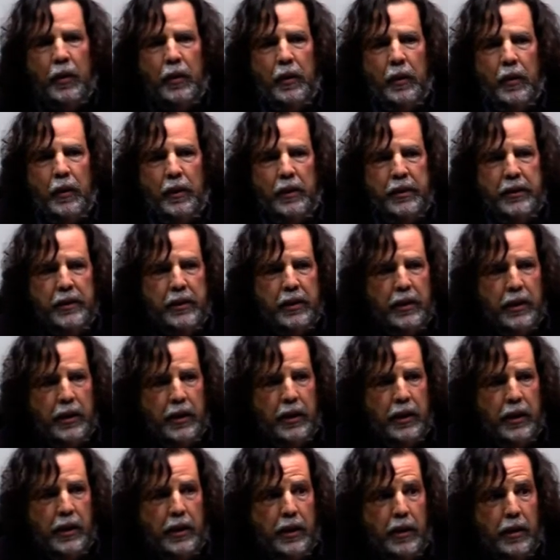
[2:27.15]
on
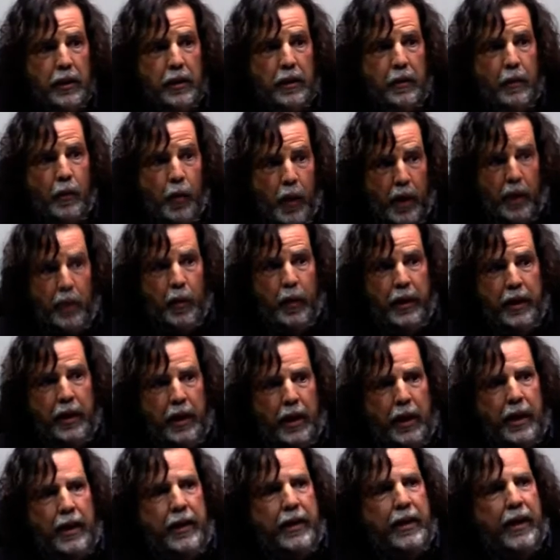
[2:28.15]
where we
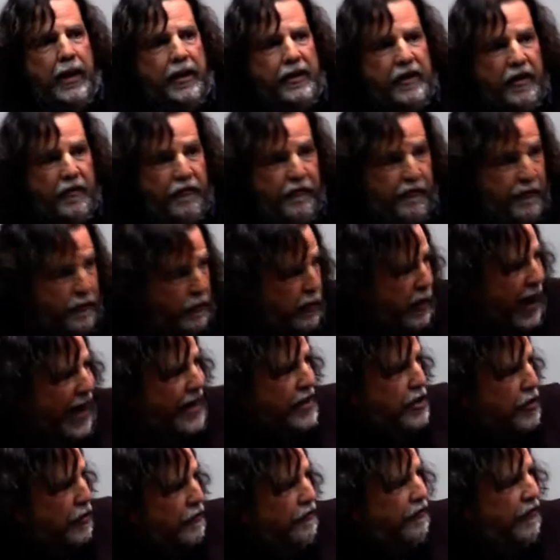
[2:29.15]
are and the
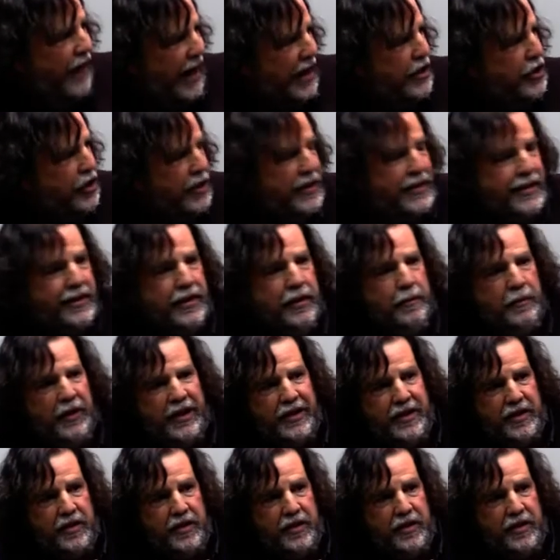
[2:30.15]
rise of fascism,